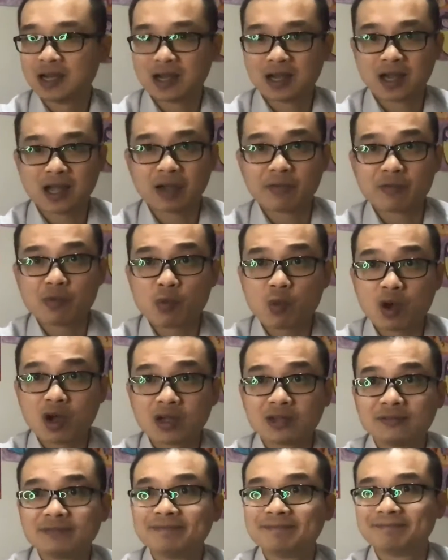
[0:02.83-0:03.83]
Hi
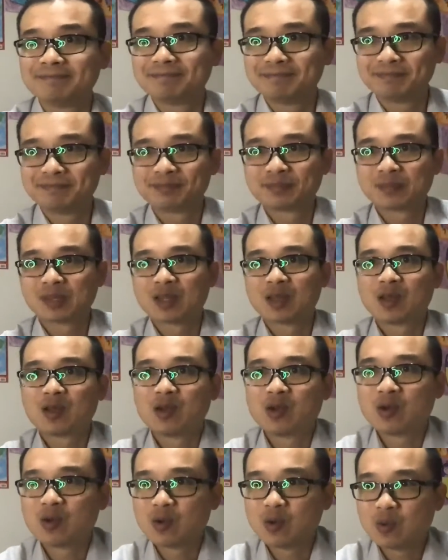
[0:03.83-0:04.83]
everyone,
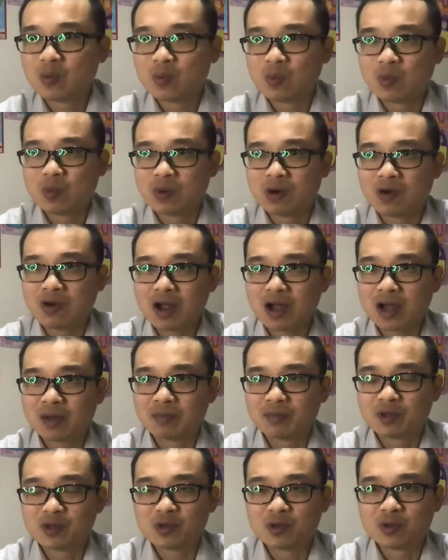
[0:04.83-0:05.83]

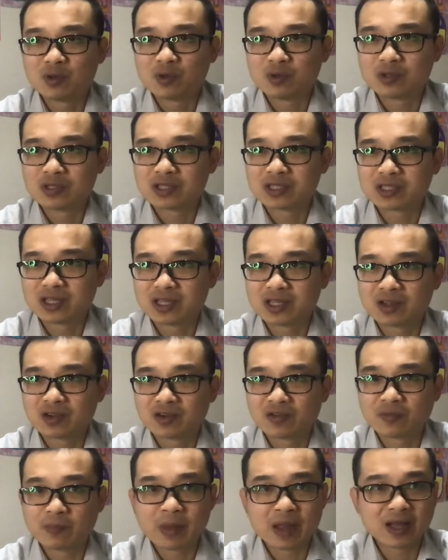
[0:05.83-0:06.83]
welcome to Center
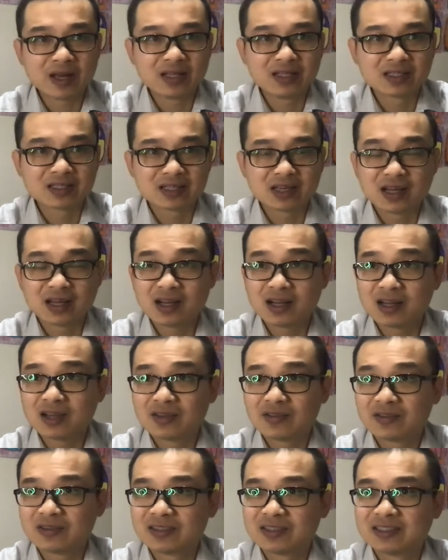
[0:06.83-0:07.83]
of Balance
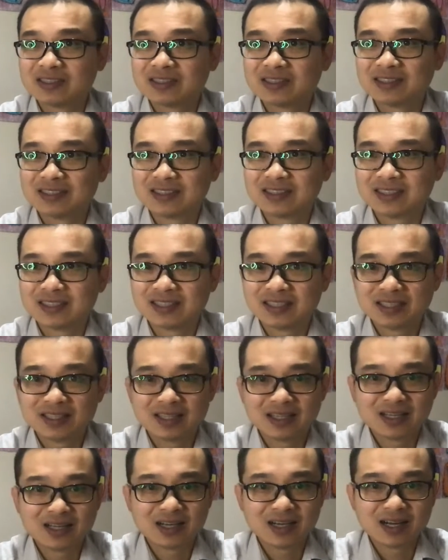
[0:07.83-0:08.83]
Live.
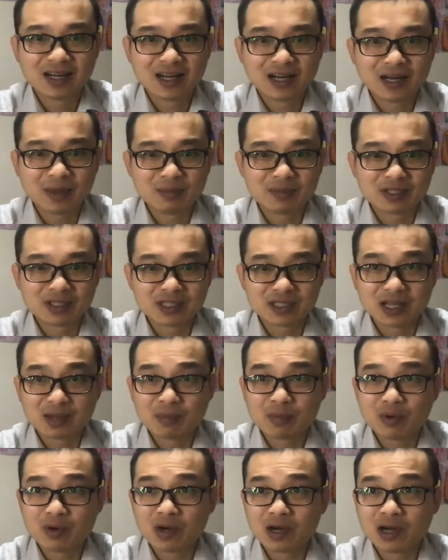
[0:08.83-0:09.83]
I'm Sinan
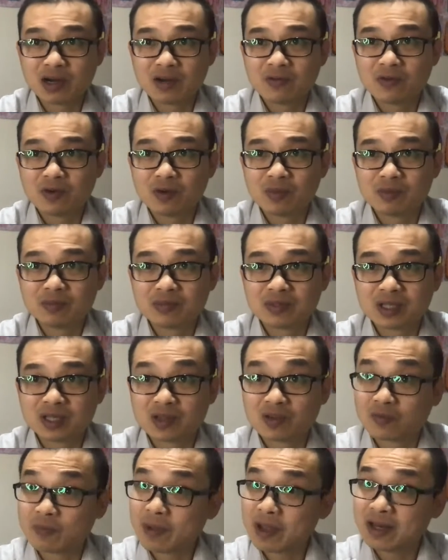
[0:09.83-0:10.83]
Puan from
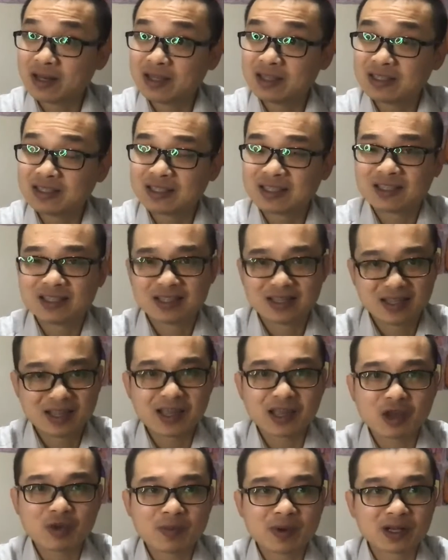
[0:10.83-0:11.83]
Center of Balance,
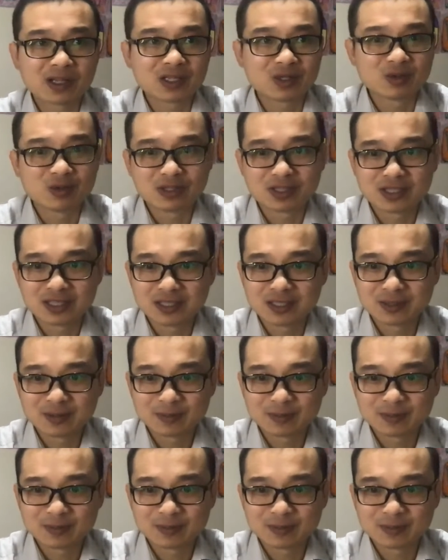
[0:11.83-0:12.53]
the acupuncturist.